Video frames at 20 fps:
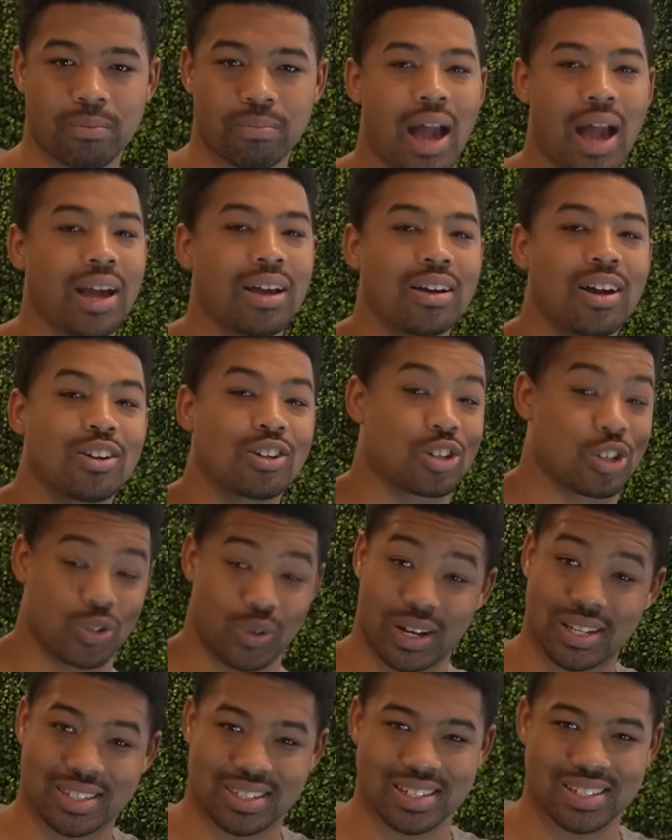I cannot
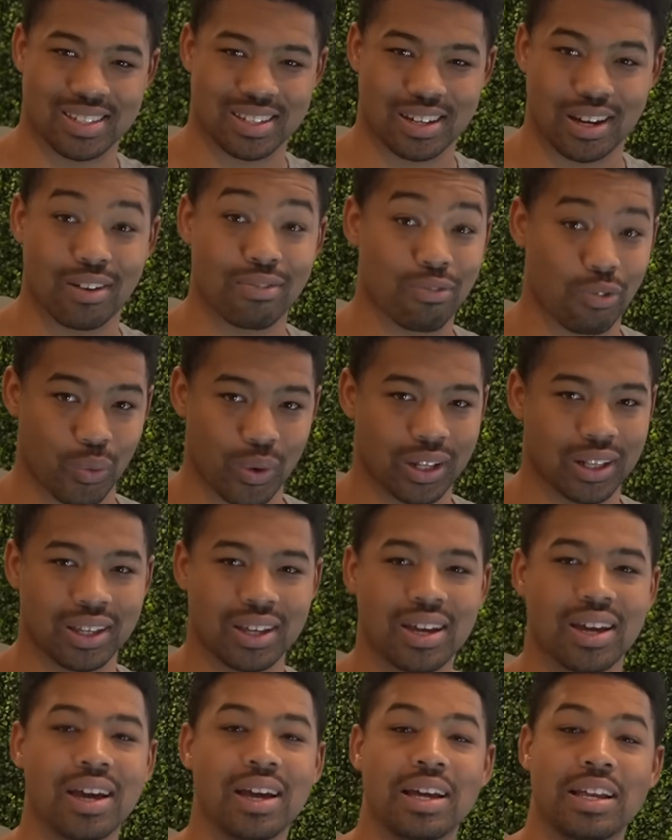stress this enough,
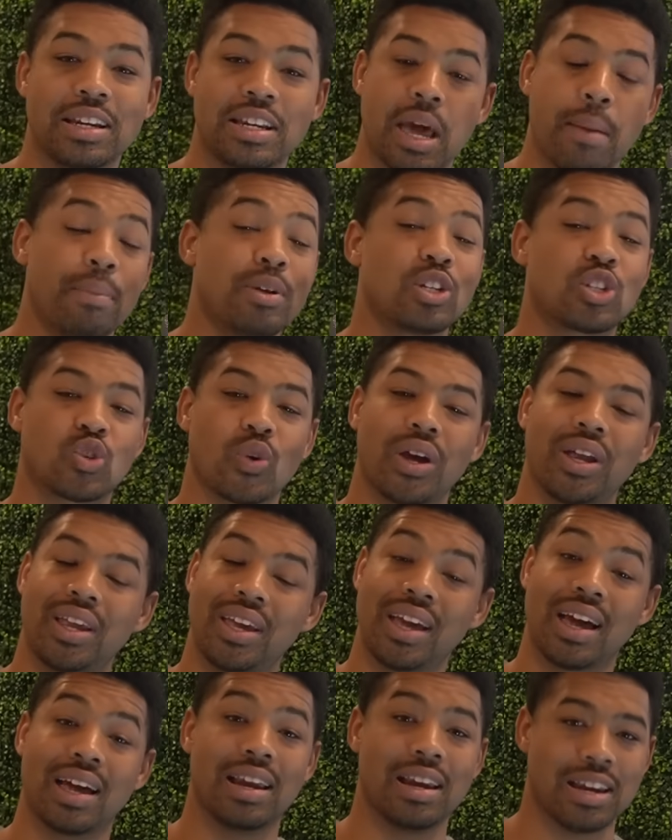really.
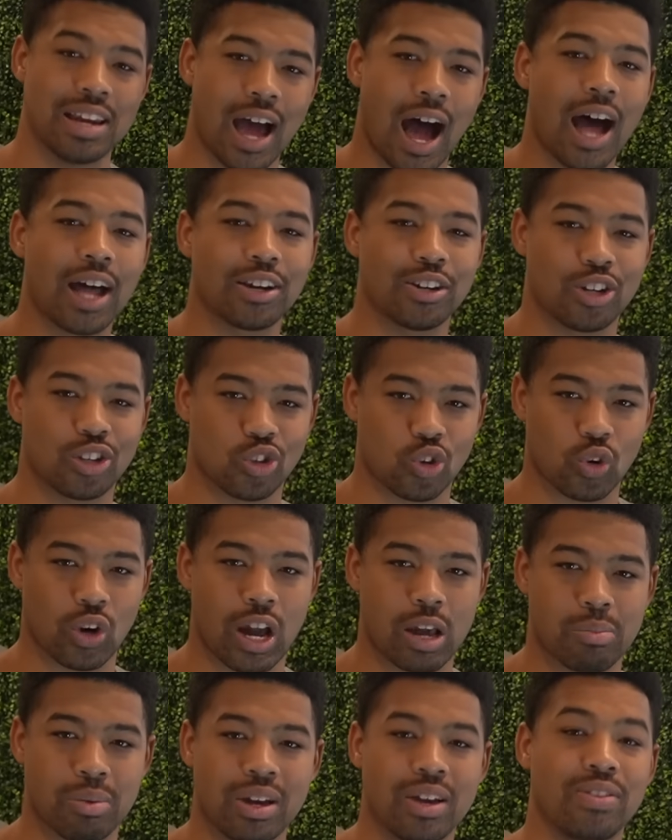Demonstrating, not
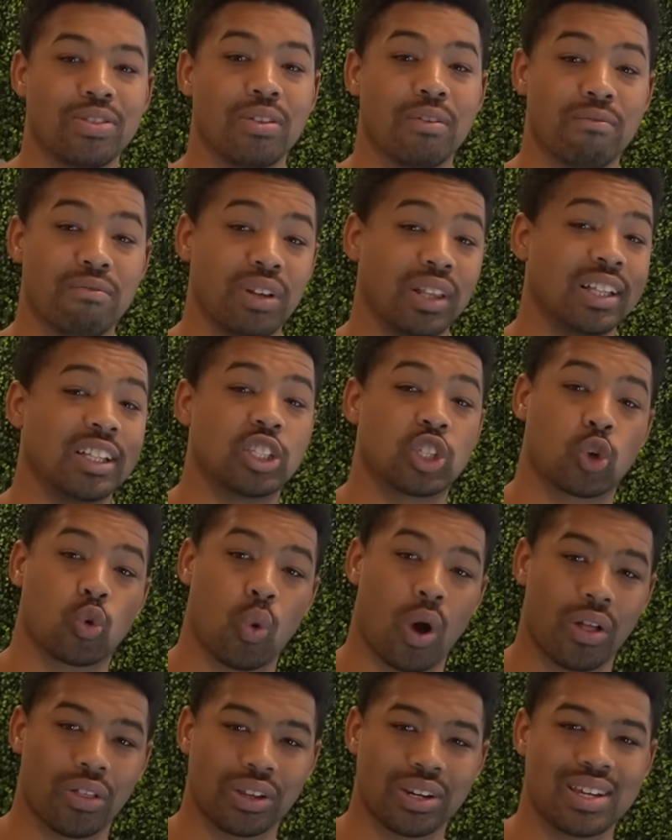describing the villain's
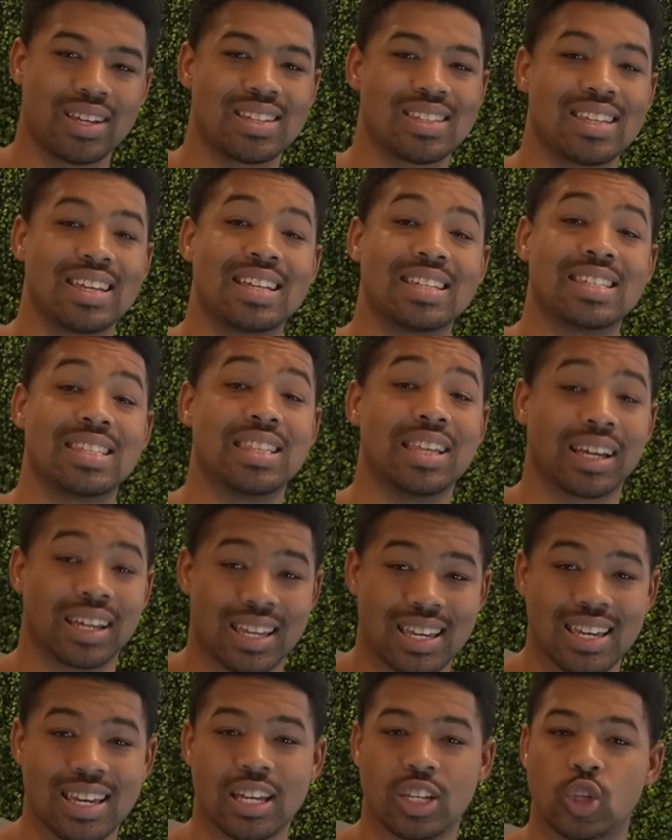qualities is the
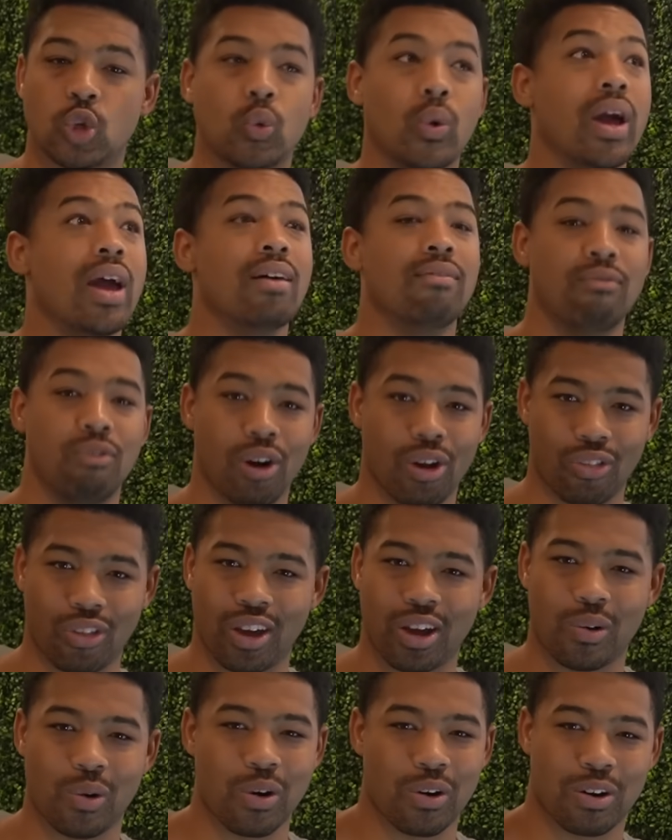key to
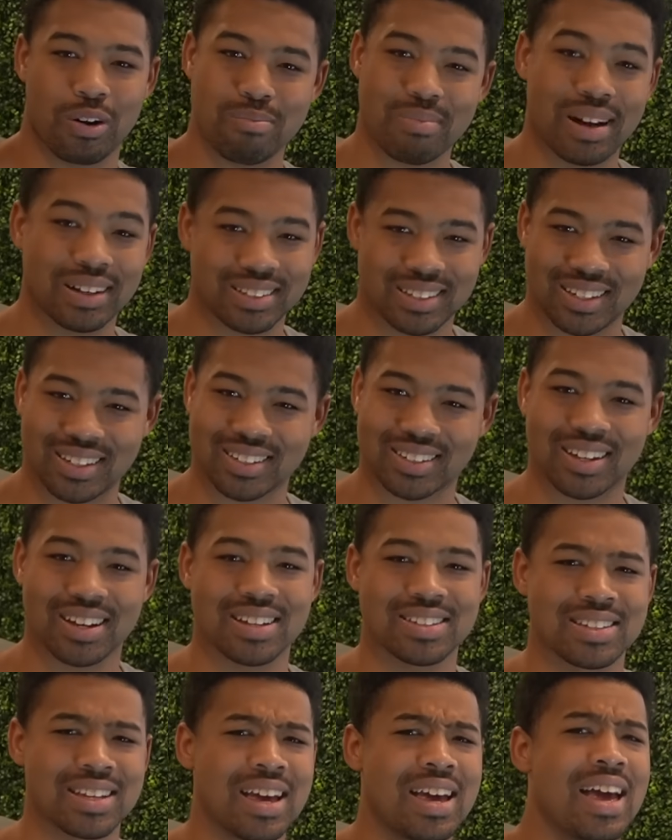everything we're about to
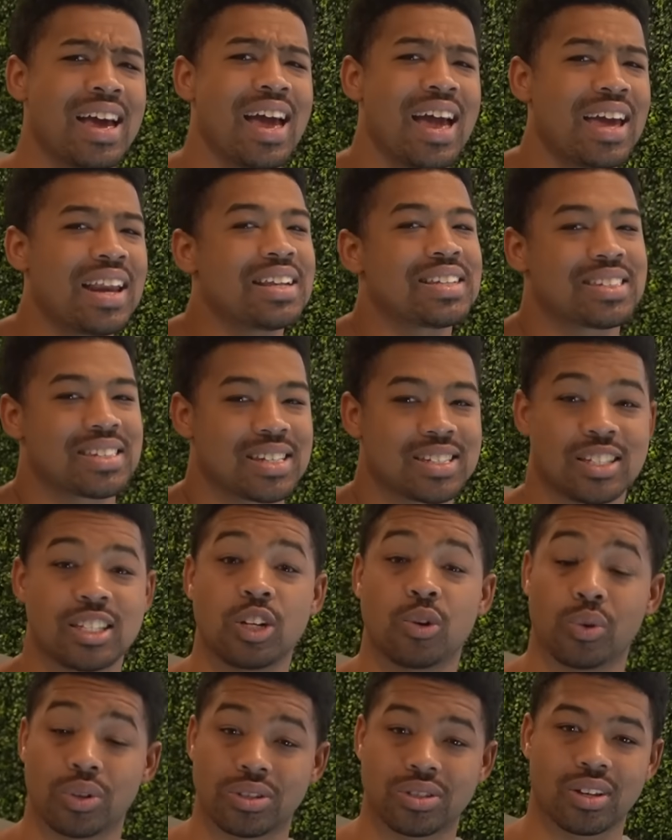discuss, and it's the
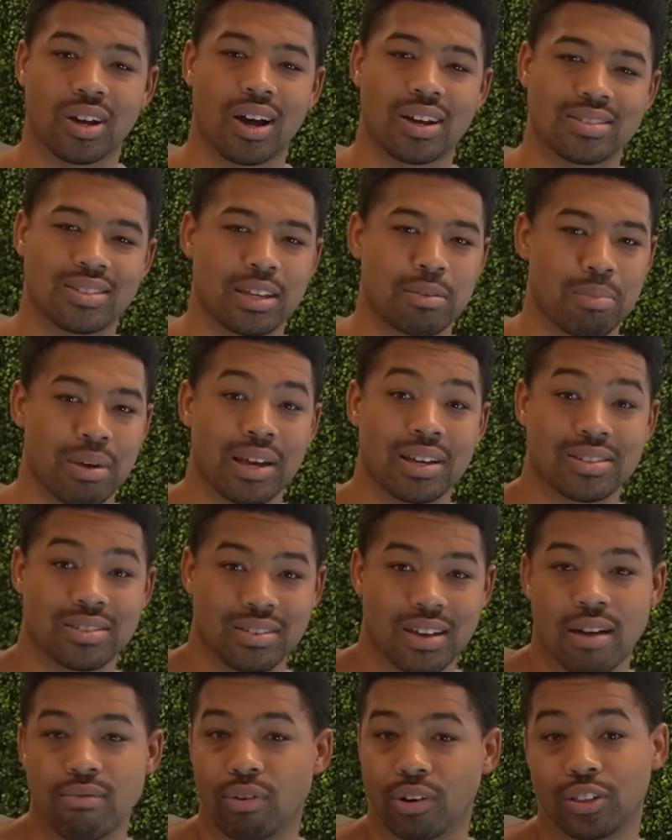secret sauce that makes
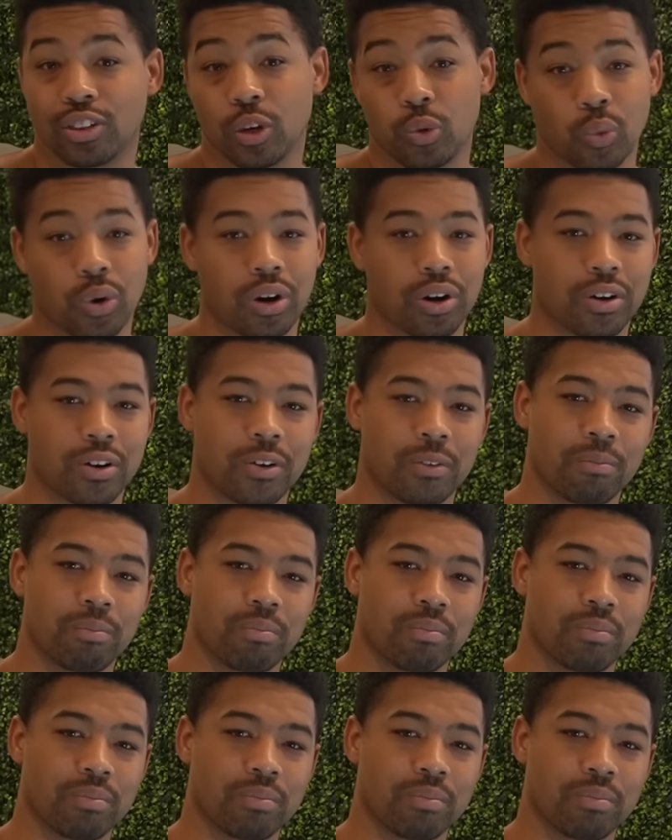everything work.